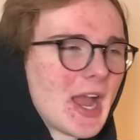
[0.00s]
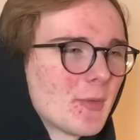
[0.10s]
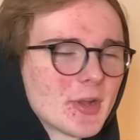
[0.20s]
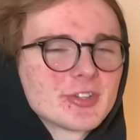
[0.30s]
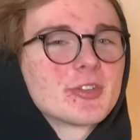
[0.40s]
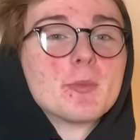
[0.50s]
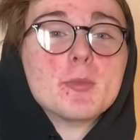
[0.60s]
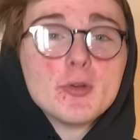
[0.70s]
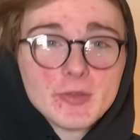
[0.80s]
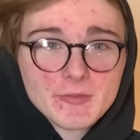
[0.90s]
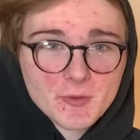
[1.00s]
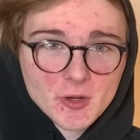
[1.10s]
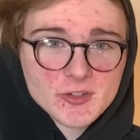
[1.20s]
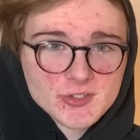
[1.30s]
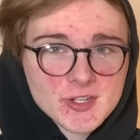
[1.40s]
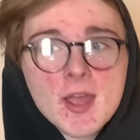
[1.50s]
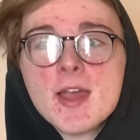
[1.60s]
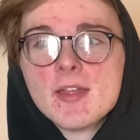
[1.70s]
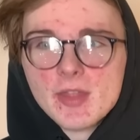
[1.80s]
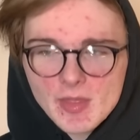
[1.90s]
I watched the movie first,
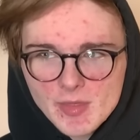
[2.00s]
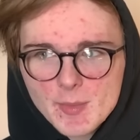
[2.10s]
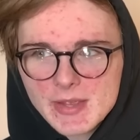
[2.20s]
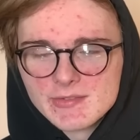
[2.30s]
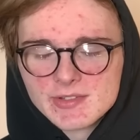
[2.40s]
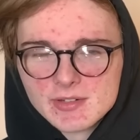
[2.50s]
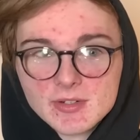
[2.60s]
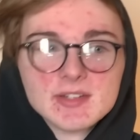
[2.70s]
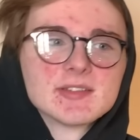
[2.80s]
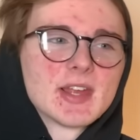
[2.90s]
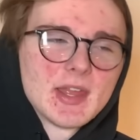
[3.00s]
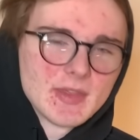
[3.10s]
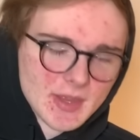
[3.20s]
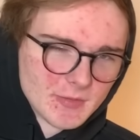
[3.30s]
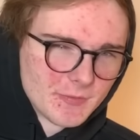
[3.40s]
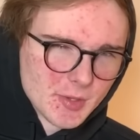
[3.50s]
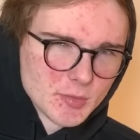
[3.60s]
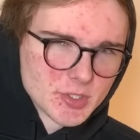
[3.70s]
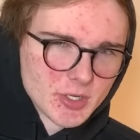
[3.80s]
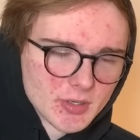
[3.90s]
then the main series, and then
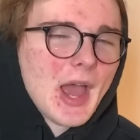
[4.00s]
Future.